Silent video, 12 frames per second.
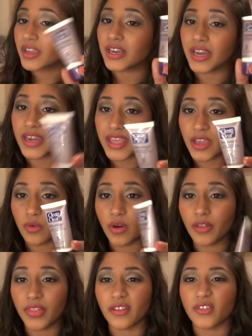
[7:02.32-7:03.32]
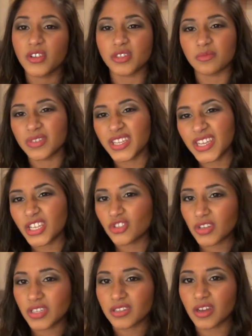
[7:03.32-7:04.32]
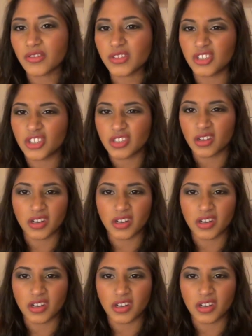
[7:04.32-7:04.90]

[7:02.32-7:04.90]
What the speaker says: Clinique one, then I've got some tea tree stuff, so I just